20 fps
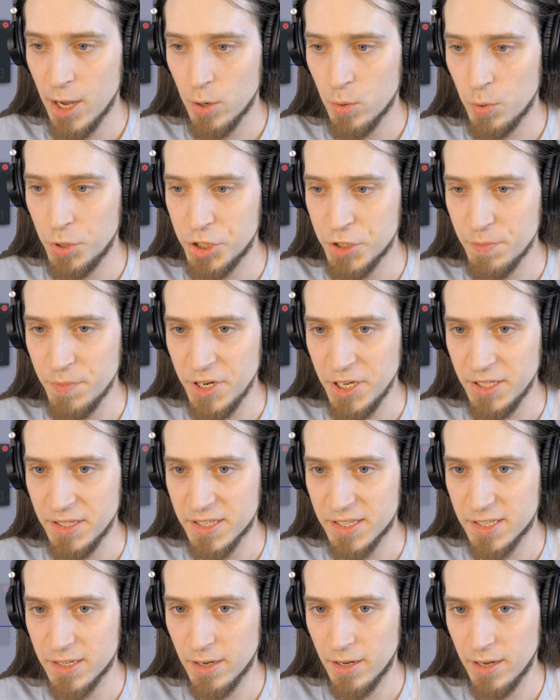which
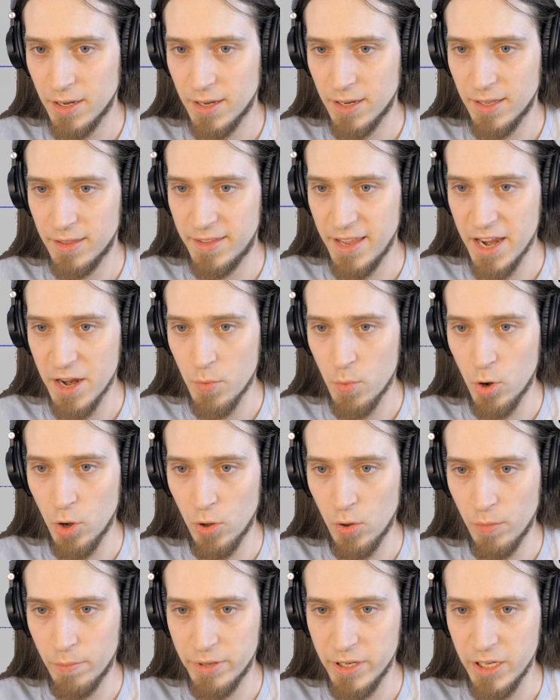means they
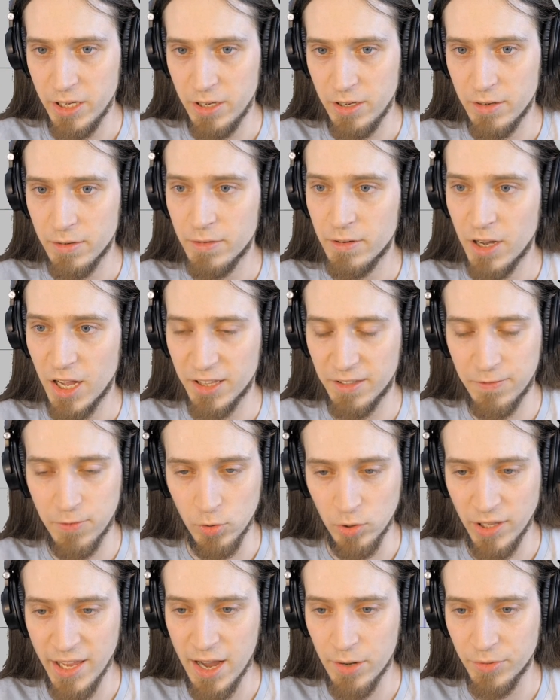will be at
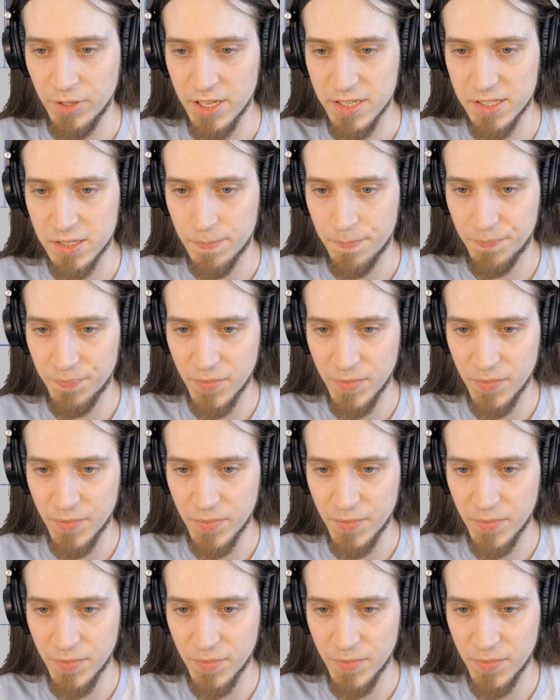full loudness.